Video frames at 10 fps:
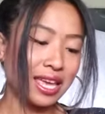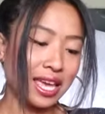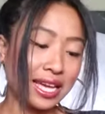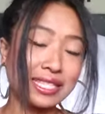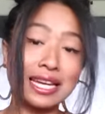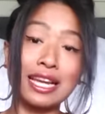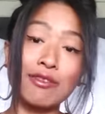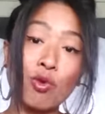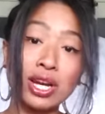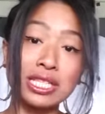And I kind of
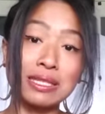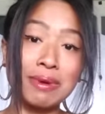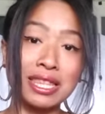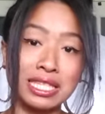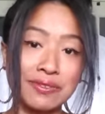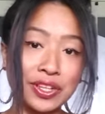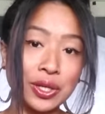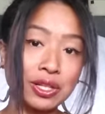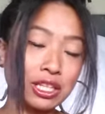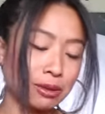wanted to make this
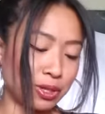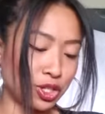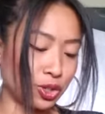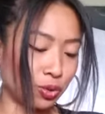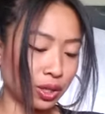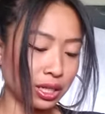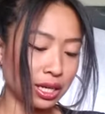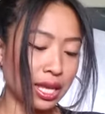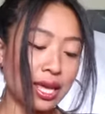video a little bit short.